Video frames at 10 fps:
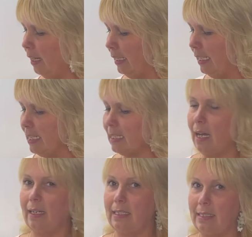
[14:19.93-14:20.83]
is
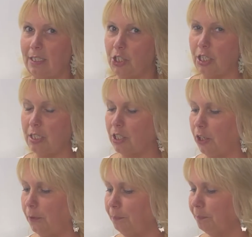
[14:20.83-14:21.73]
kind of dingy,
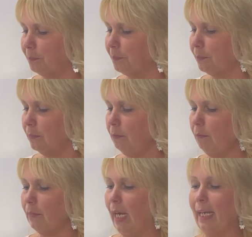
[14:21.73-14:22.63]
so
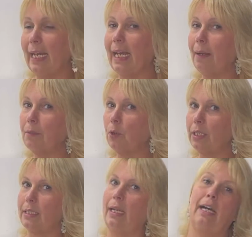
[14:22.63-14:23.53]
I am going
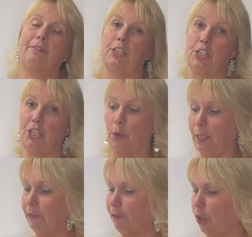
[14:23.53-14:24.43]
to have to soak
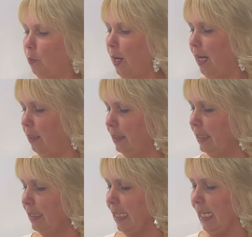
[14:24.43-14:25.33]
it for a while
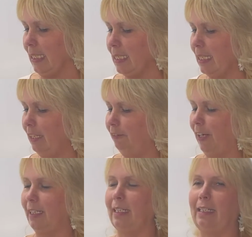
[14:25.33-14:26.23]
and see if I
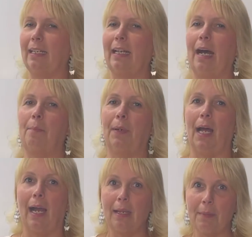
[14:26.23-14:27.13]
can get it out. But
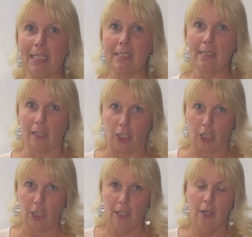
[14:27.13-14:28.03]
I am a
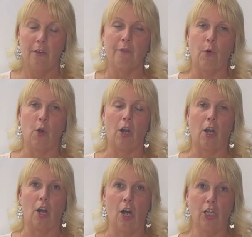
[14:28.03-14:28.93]
sucker for
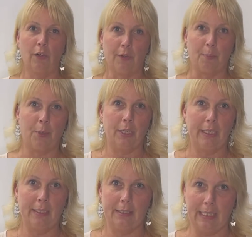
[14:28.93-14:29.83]
all over
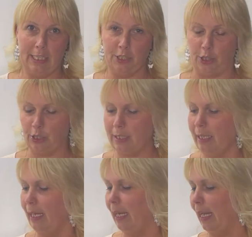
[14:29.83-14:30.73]
print t-shirts,
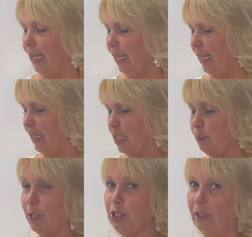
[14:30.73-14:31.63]
and
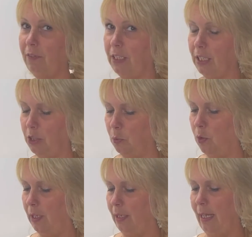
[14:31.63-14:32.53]
especially vintage
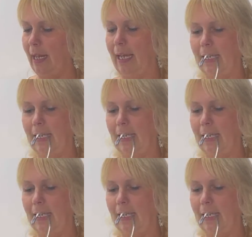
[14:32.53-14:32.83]
one. And